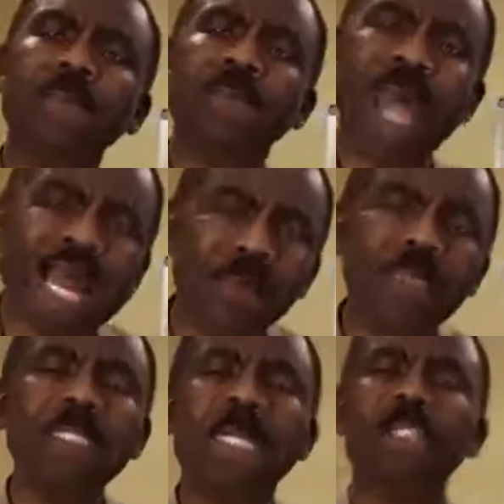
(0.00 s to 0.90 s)

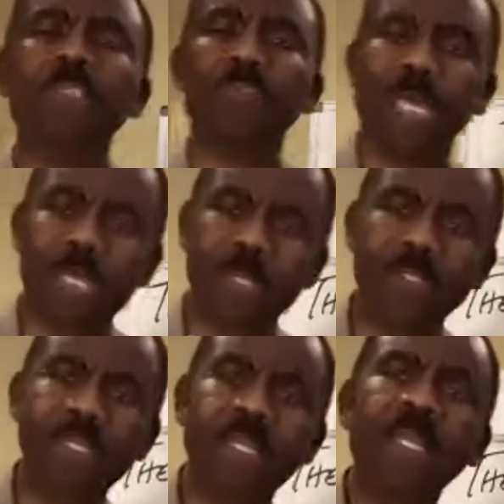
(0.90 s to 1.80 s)
value is
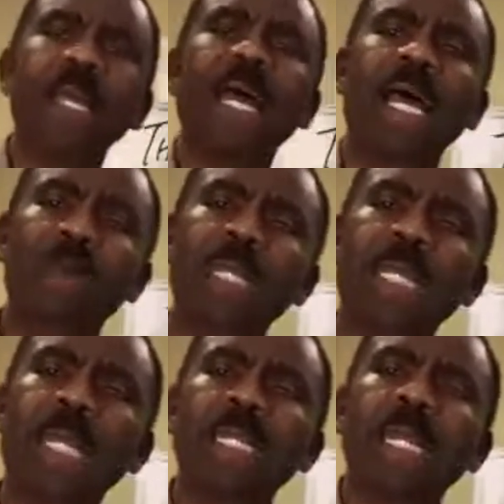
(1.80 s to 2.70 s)
extraneous and we
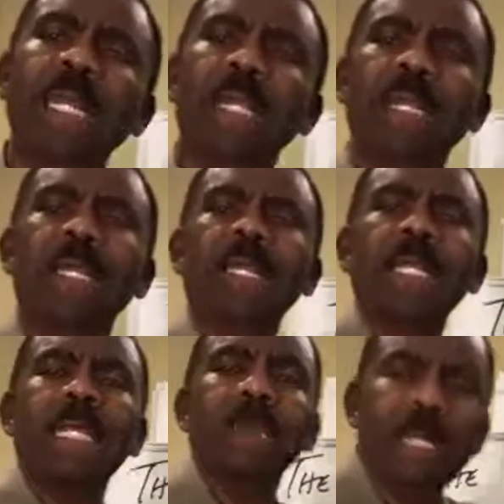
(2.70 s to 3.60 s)
can
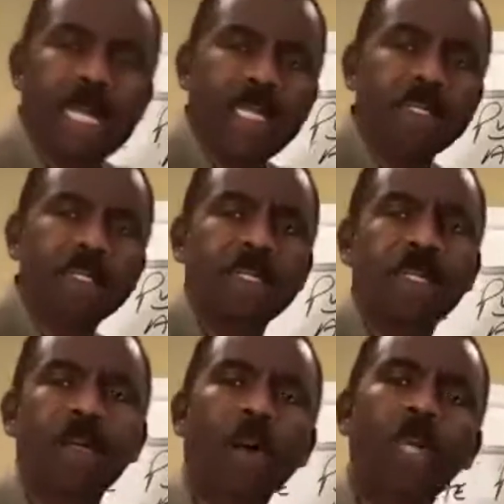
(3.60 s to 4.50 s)
eliminate
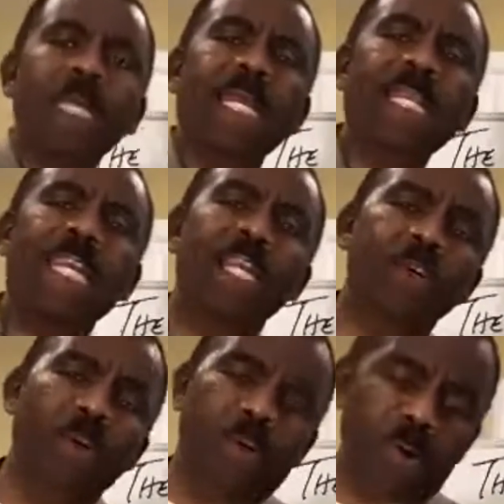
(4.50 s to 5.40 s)
or we can
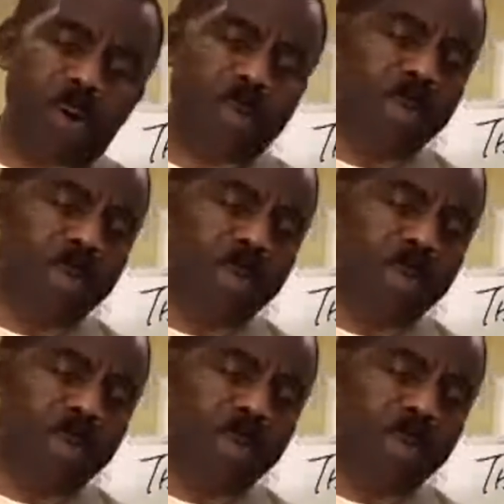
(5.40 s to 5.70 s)
ignore,